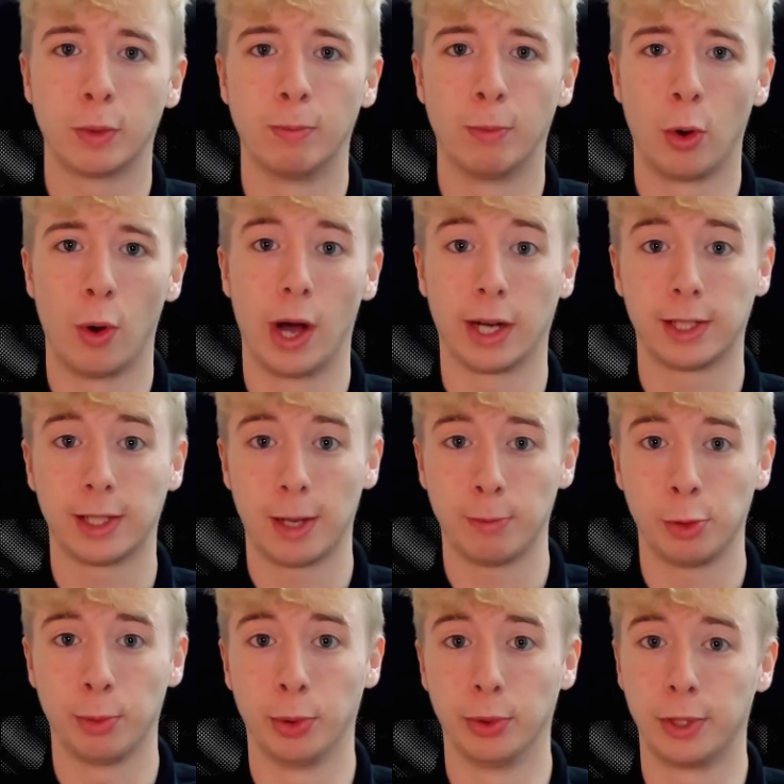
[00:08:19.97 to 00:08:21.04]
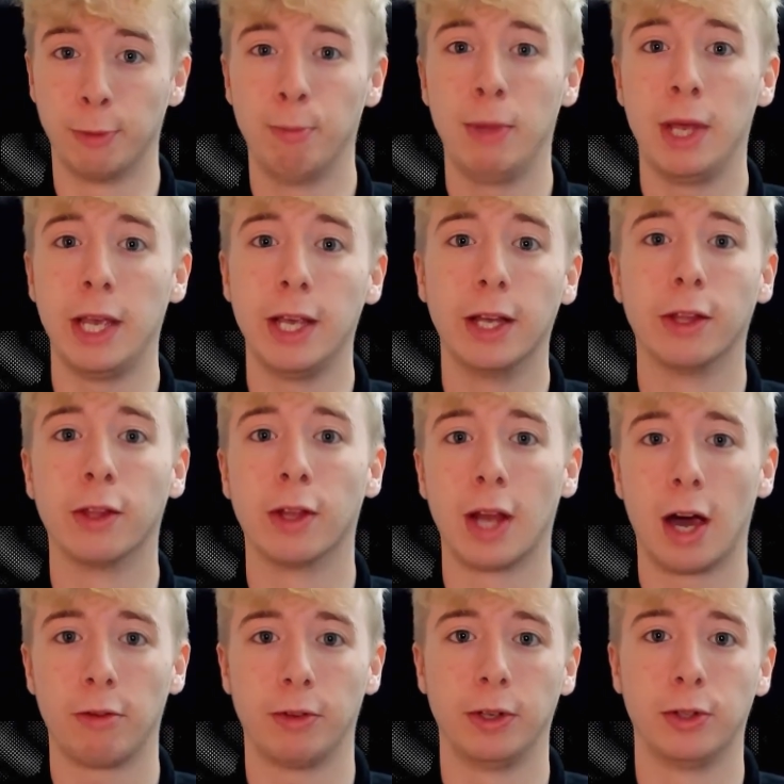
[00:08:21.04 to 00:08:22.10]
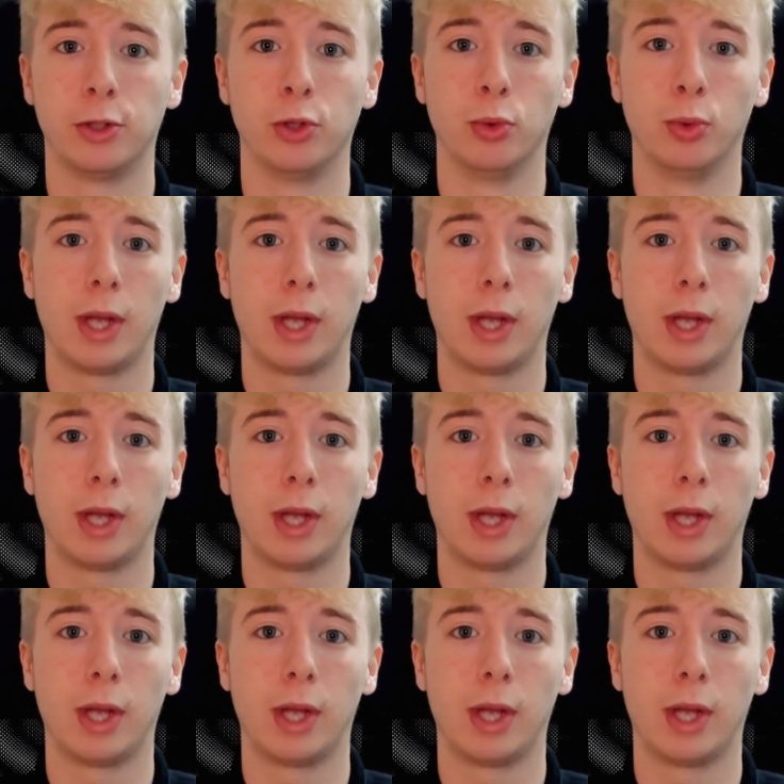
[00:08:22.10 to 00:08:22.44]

more acceptable to me than having to